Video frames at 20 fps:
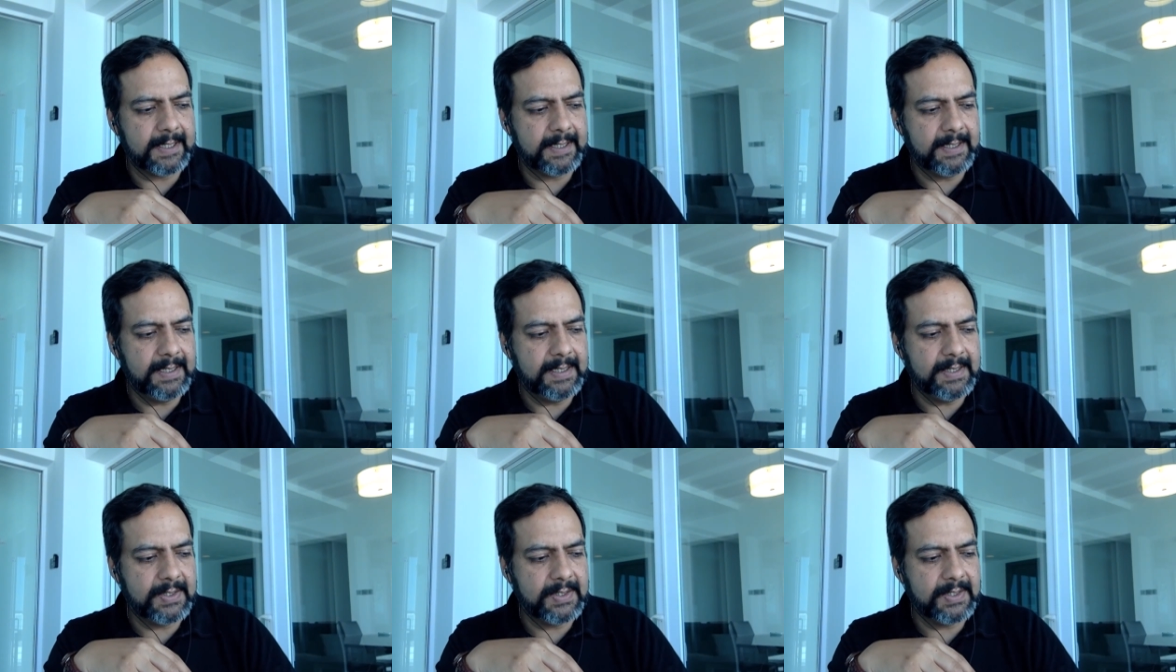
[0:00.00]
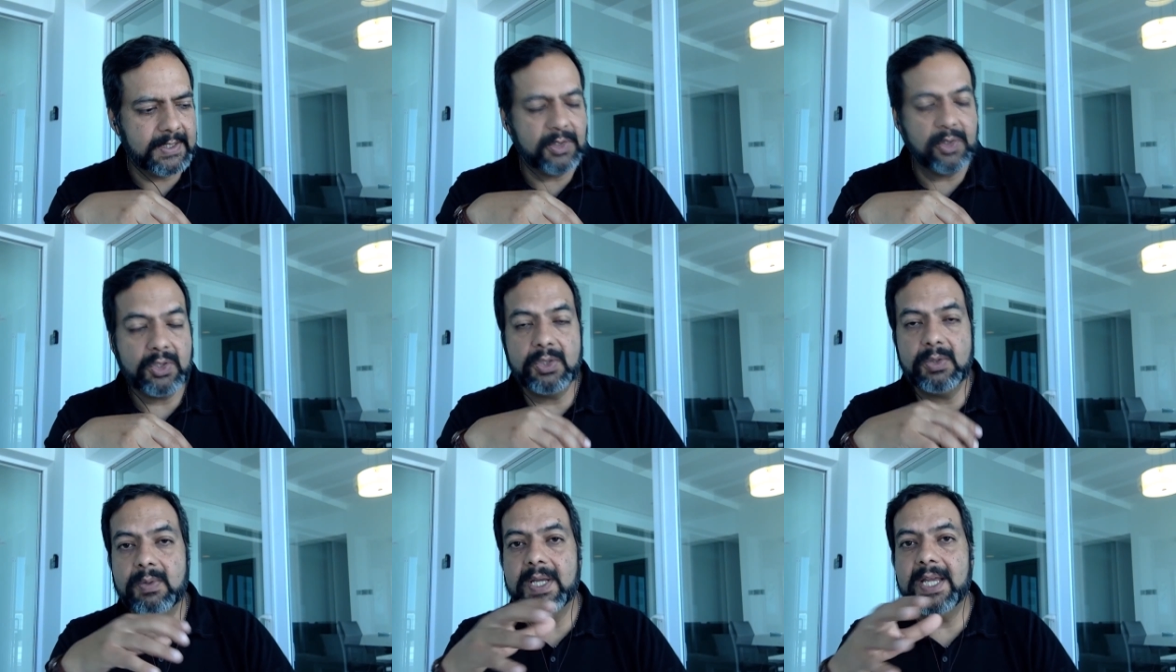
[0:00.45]
Is it
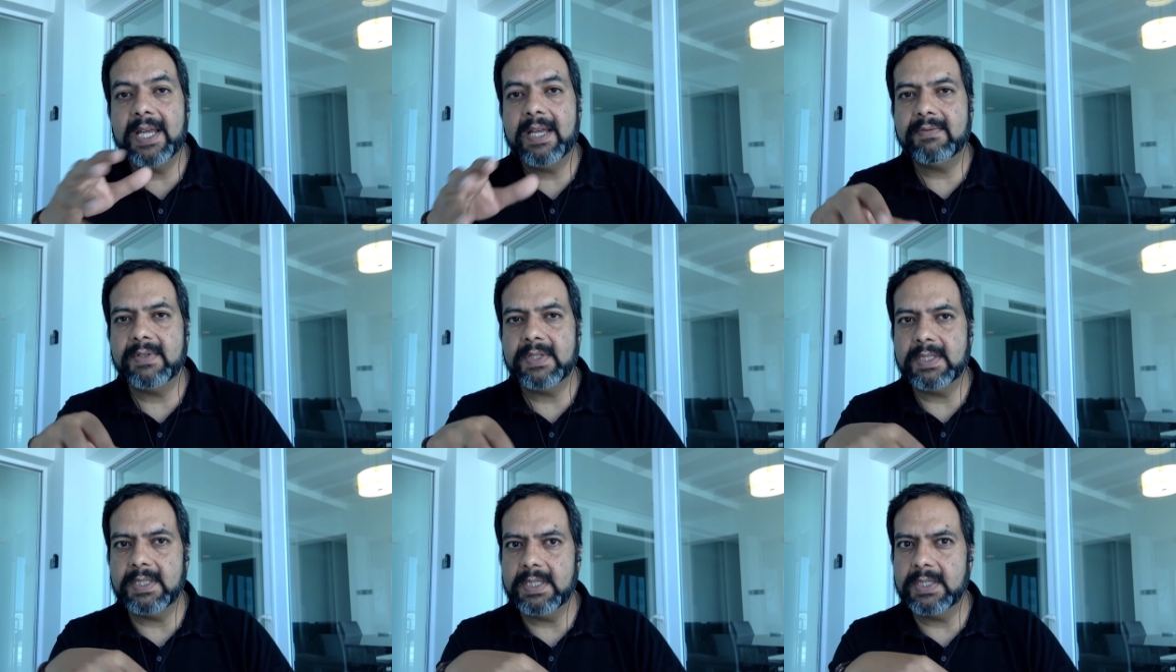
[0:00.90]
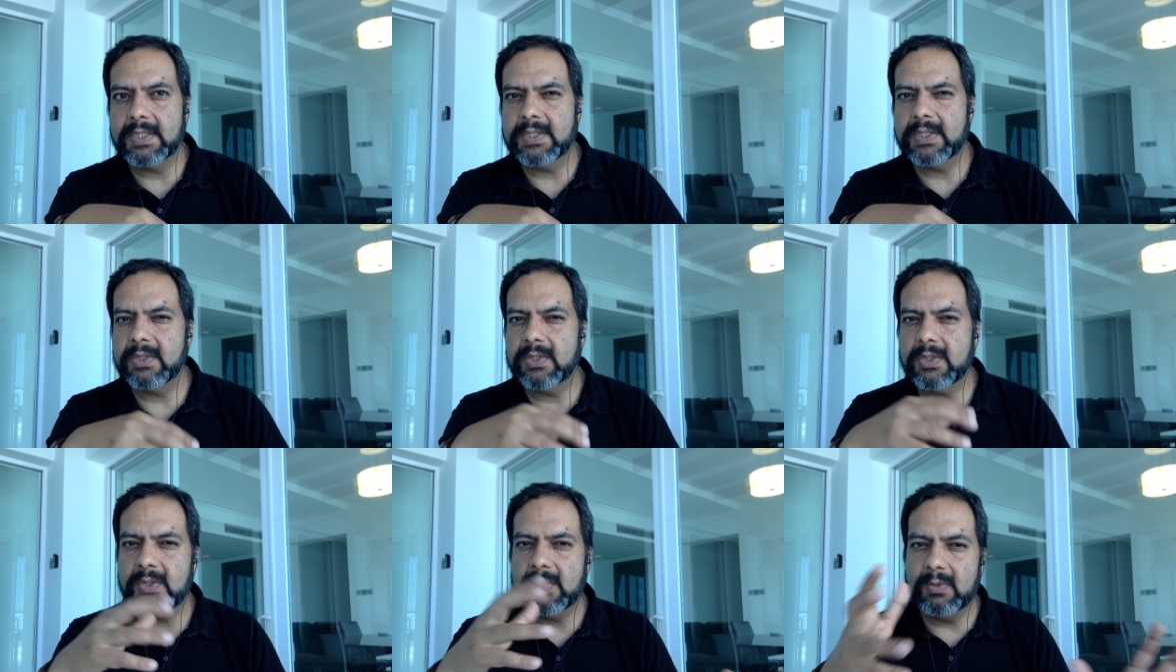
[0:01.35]
too heavy? Is
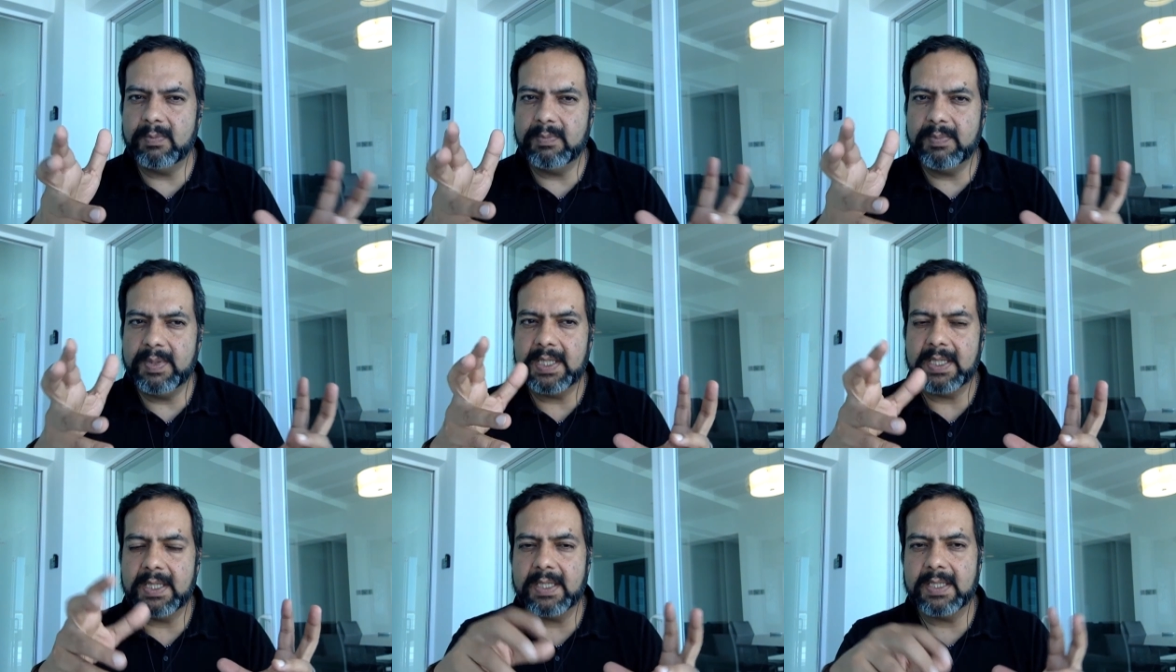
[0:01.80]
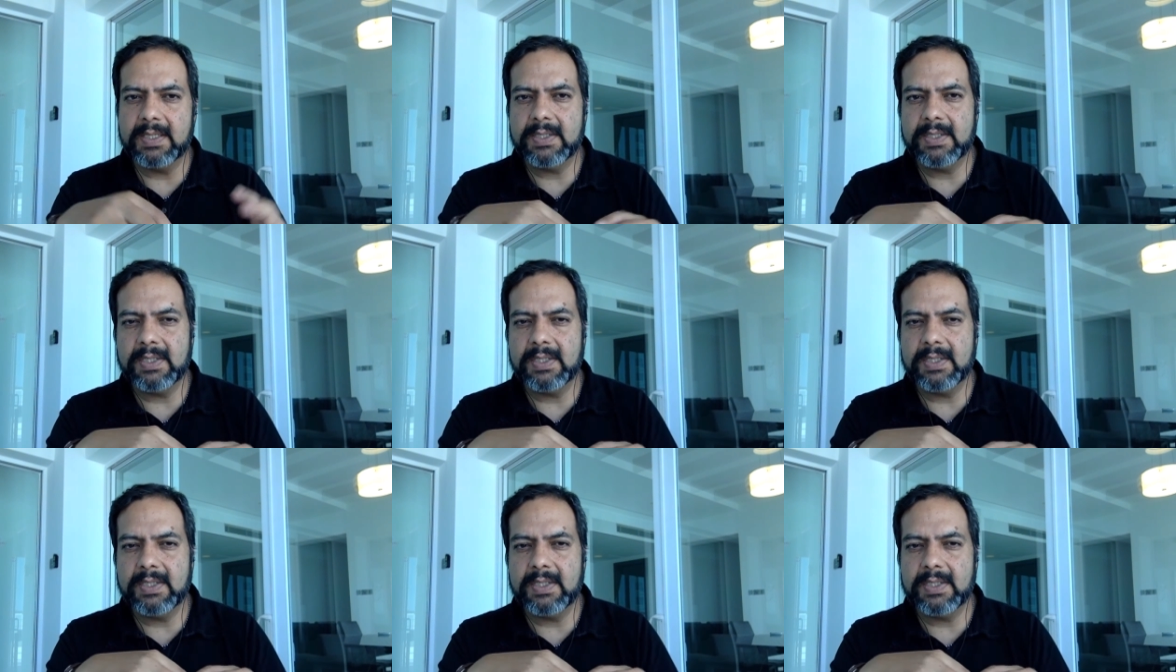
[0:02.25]
it too big?